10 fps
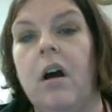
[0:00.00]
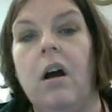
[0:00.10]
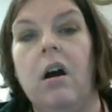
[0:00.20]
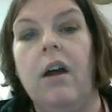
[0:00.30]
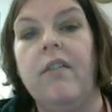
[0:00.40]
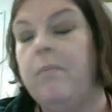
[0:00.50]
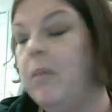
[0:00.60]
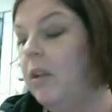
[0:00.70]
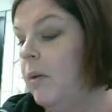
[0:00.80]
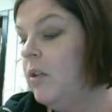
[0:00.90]
R, I've got
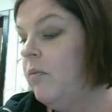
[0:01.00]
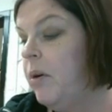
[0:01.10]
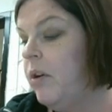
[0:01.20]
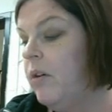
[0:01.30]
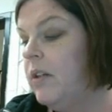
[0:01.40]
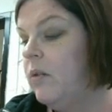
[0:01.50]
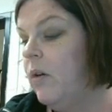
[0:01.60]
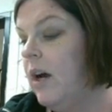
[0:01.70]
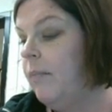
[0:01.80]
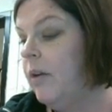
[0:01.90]
millimeters of mercury,
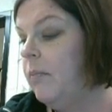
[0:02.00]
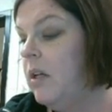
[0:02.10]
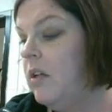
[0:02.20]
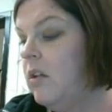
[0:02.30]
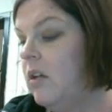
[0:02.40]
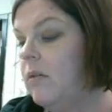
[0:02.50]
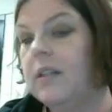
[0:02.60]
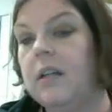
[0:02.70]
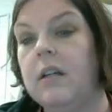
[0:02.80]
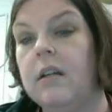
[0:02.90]
so I'm going to be
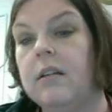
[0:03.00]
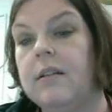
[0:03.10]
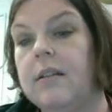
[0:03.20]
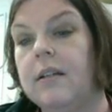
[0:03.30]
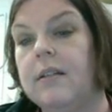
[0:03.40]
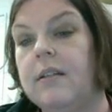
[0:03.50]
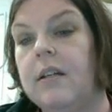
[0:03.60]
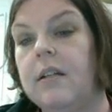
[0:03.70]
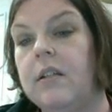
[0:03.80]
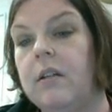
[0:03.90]
using
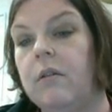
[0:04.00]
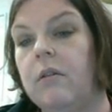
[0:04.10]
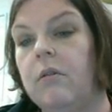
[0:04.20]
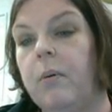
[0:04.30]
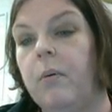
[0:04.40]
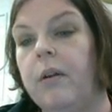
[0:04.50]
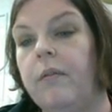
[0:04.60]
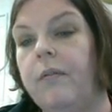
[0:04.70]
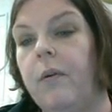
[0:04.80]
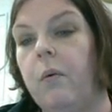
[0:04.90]

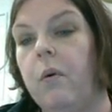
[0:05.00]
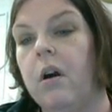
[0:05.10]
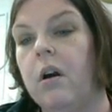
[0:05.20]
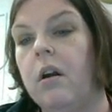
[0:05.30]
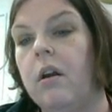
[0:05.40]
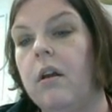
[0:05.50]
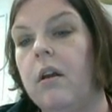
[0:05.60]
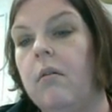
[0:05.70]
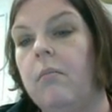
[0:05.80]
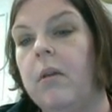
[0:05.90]
62.4
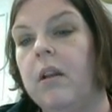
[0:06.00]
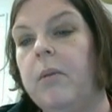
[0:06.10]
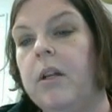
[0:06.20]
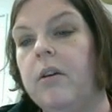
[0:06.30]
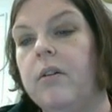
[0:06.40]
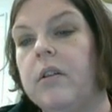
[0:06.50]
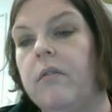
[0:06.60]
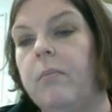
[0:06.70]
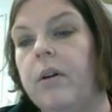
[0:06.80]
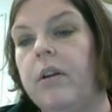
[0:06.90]
millimeters
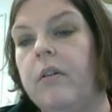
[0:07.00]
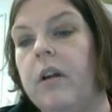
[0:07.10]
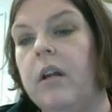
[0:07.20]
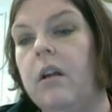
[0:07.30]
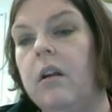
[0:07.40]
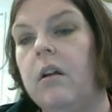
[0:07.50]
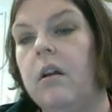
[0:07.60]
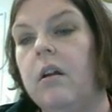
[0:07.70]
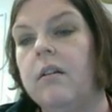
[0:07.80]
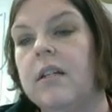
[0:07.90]
of mercury
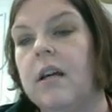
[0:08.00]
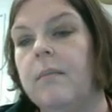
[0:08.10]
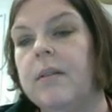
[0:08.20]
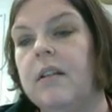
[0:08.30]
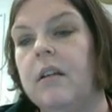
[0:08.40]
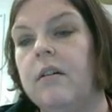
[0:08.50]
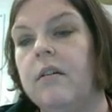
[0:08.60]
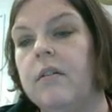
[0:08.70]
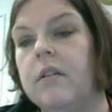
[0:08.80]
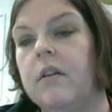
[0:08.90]
times
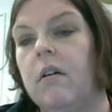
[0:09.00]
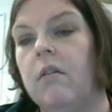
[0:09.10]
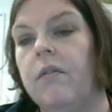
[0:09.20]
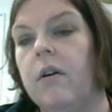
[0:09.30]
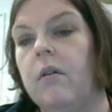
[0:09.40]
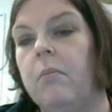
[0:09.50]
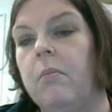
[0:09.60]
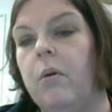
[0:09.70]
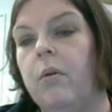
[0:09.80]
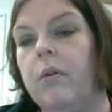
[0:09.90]
liters over
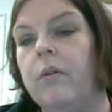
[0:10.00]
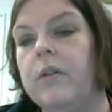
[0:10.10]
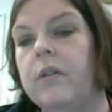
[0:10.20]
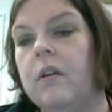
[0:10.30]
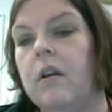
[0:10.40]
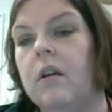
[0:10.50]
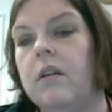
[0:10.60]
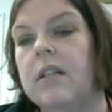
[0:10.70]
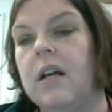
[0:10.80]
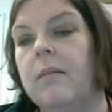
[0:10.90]
moles
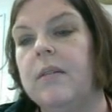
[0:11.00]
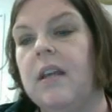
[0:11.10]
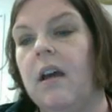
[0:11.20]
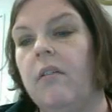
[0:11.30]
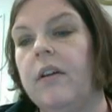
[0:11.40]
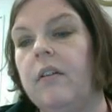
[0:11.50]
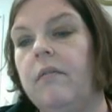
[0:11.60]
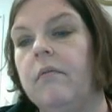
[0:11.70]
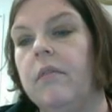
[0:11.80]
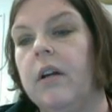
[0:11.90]
times
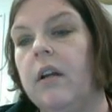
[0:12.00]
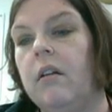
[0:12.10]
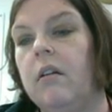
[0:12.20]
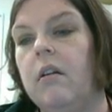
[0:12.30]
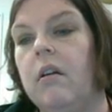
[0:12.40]
Kelvin, right?